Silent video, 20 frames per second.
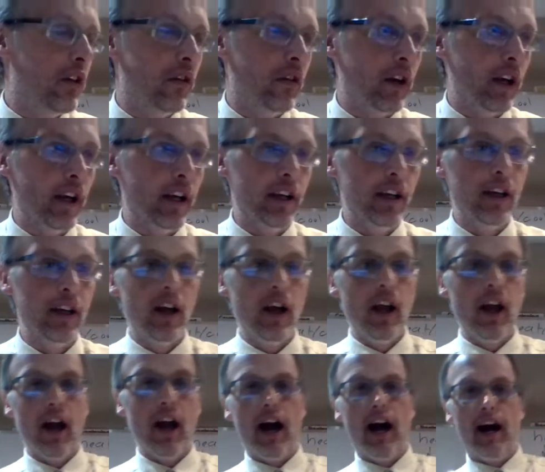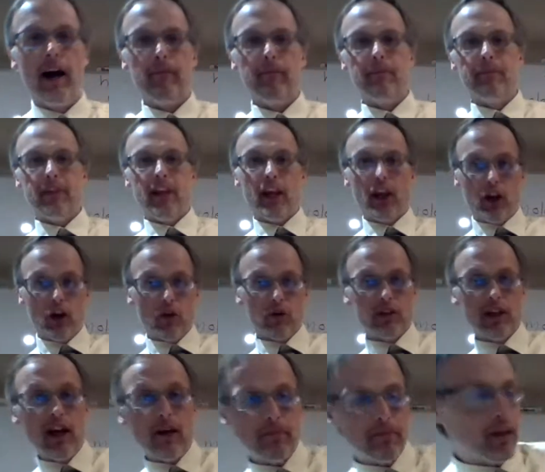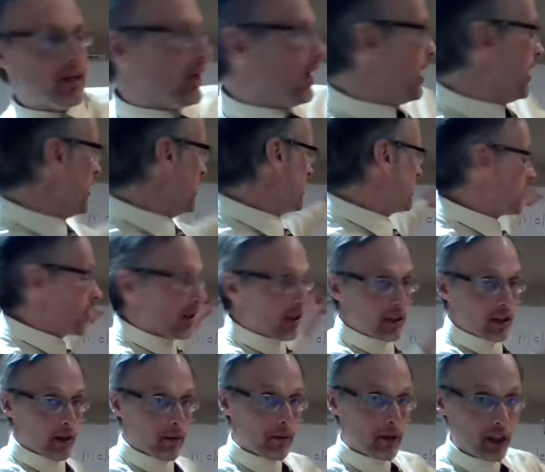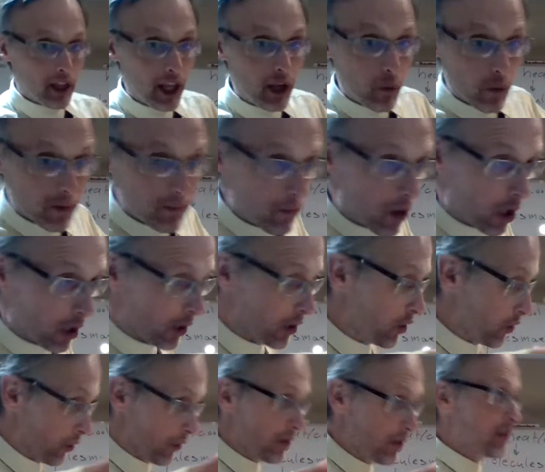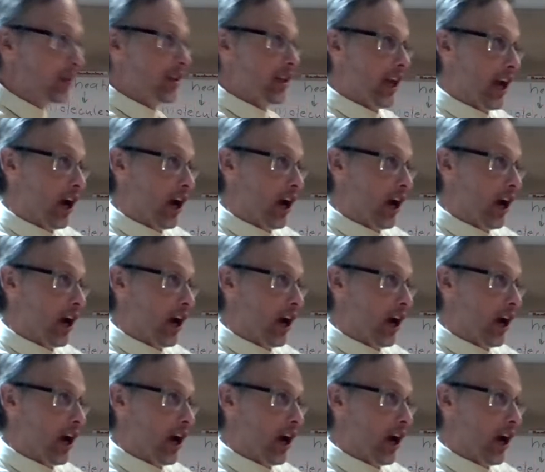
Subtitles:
Okay, it goes up because the liquid molecules, the